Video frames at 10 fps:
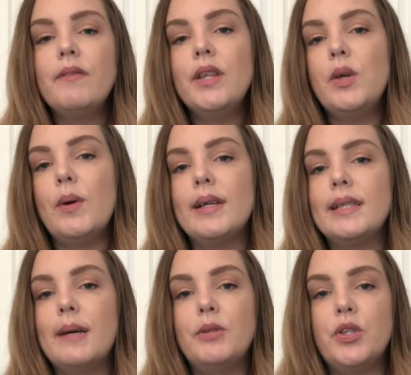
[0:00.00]
in the US,
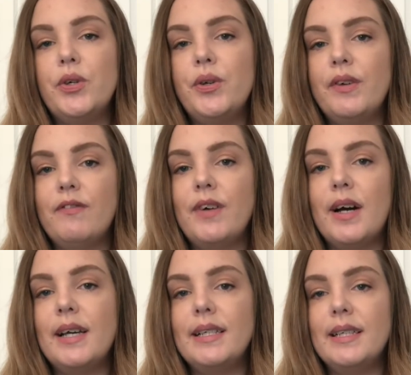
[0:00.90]
I'm sure you can
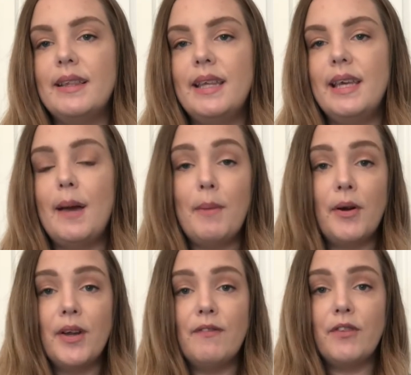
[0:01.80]
find the
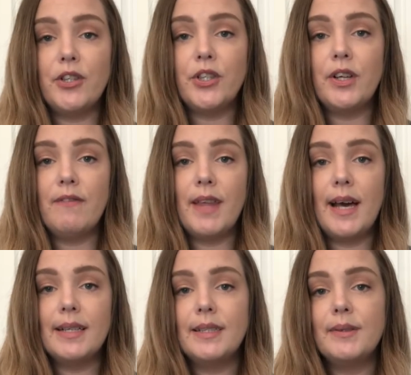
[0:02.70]
American version of
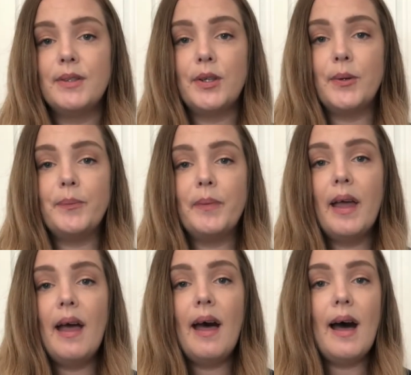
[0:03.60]
that. So
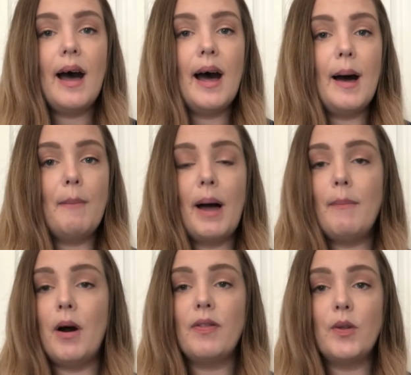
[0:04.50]
I
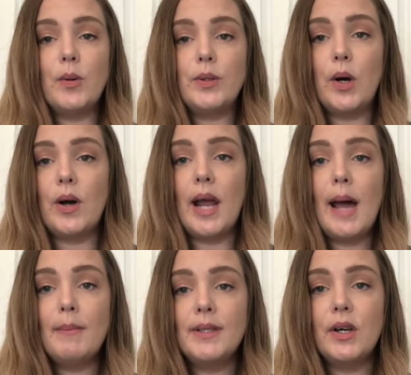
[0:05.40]
bought those on
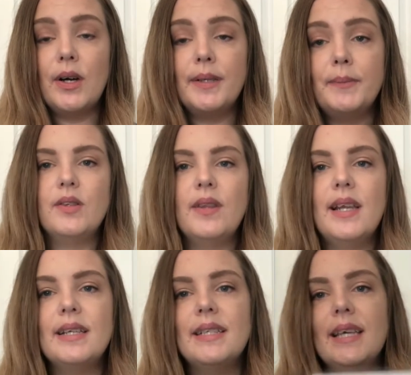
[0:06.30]
Amazon. So the
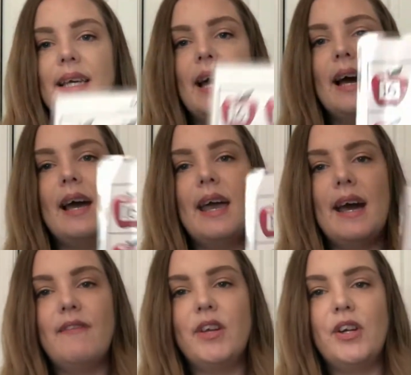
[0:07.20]
next thing I
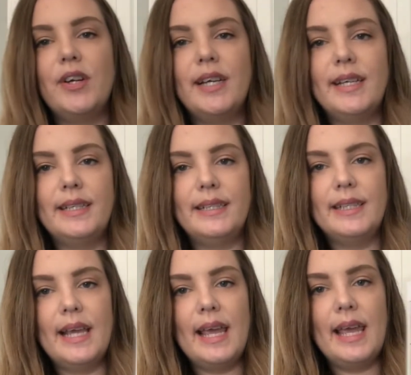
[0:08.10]
have here
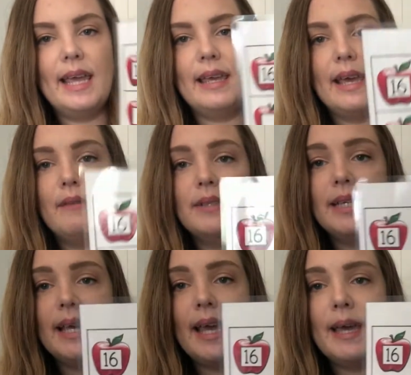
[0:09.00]
is a
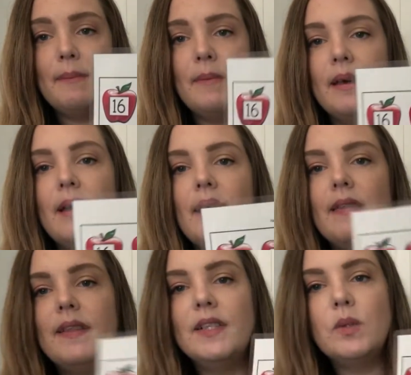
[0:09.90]
counting game.
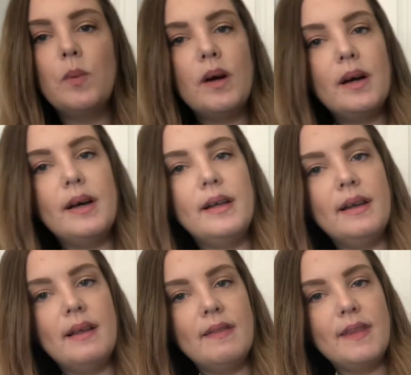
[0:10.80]
This
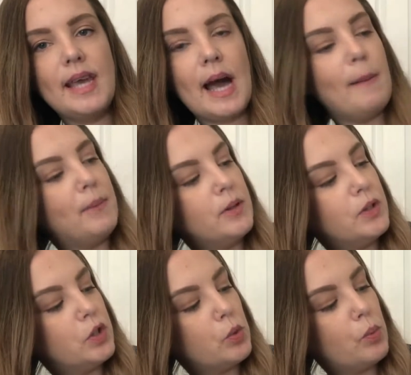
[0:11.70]
one, the
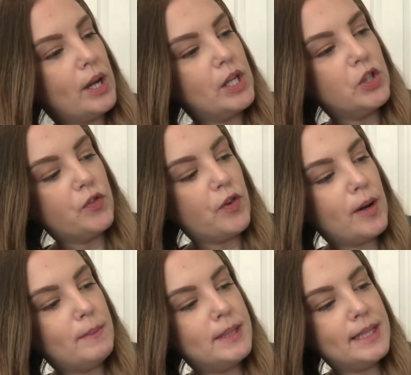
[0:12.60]
apples range
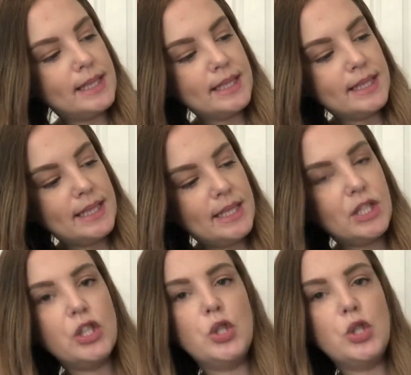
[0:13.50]
from 16 to